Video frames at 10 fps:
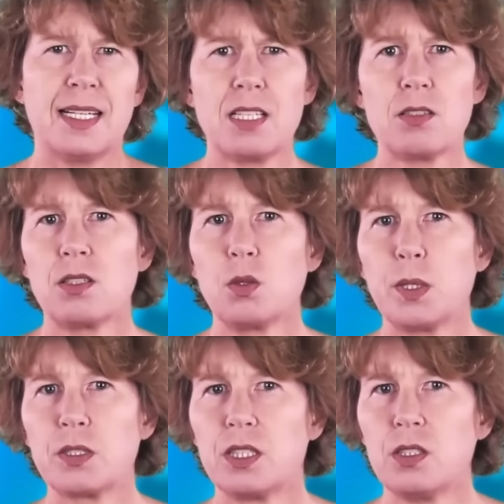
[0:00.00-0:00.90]
I don't know
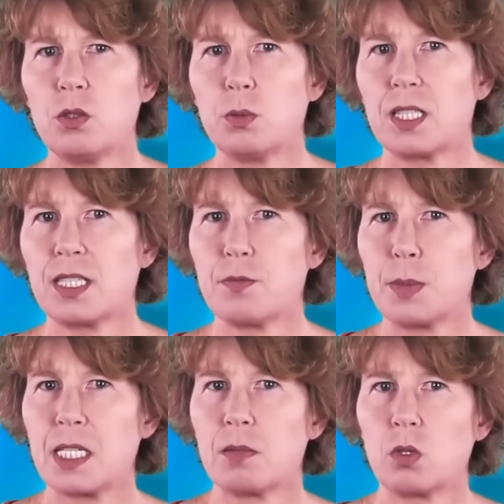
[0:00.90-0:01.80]
about you, but I've
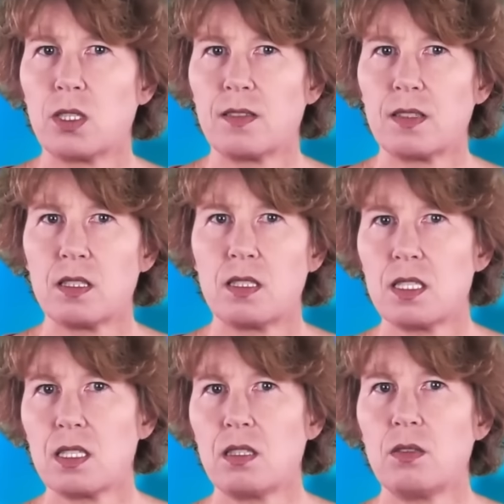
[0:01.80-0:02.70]
become rather
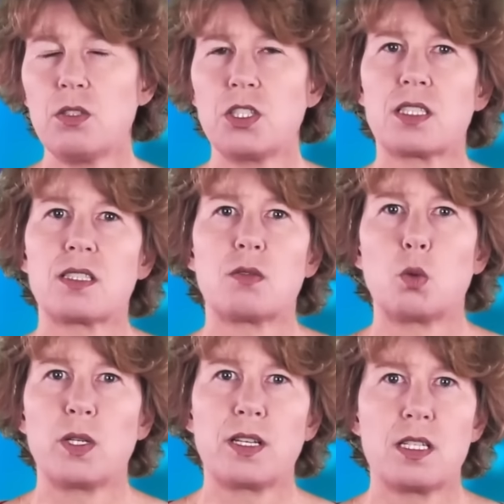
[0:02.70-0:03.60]
disillusioned
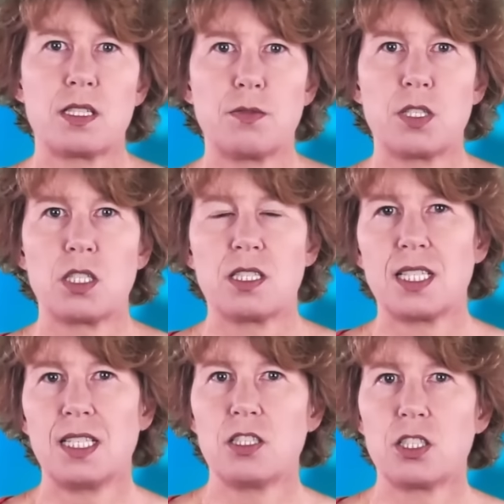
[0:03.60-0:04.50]
with artificial
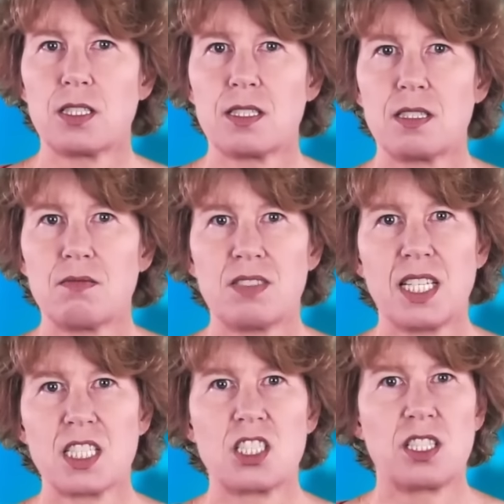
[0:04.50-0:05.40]
intelligence.
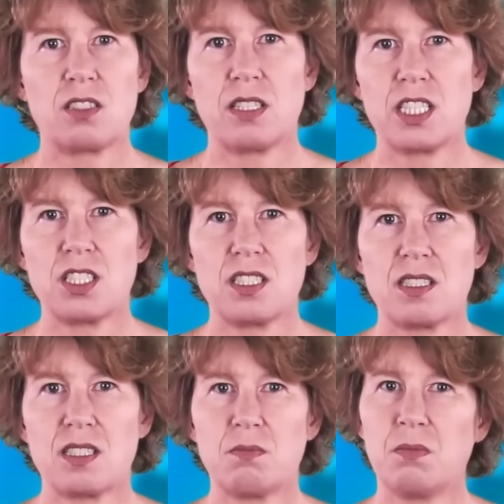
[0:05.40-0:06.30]
Text generation
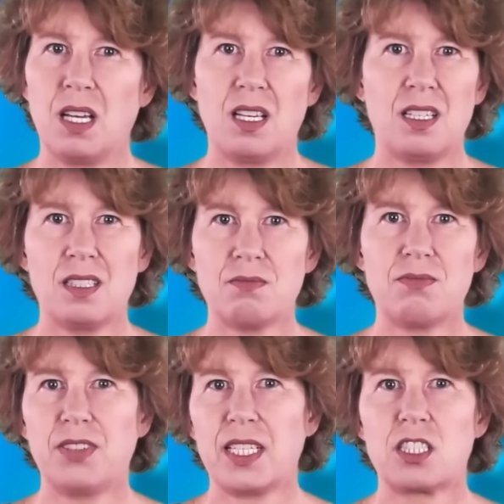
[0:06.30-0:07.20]
is meh,
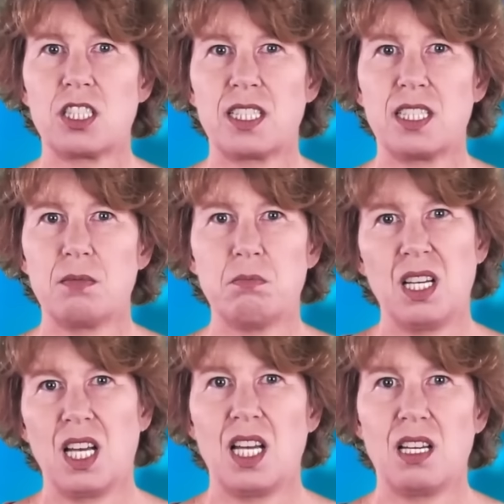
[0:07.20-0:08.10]
fact-checking
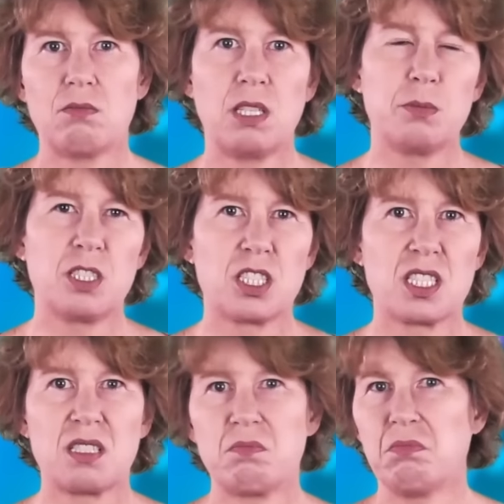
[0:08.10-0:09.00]
meh,
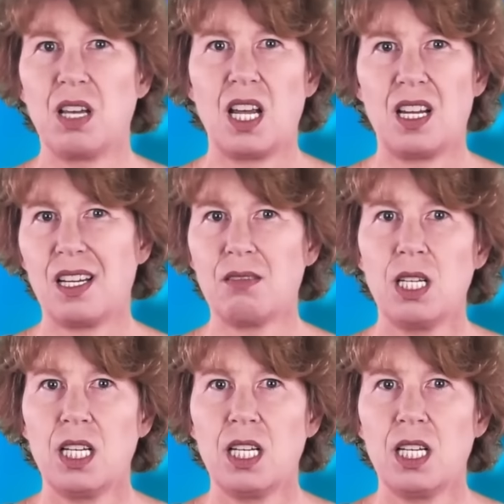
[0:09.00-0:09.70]
images meh.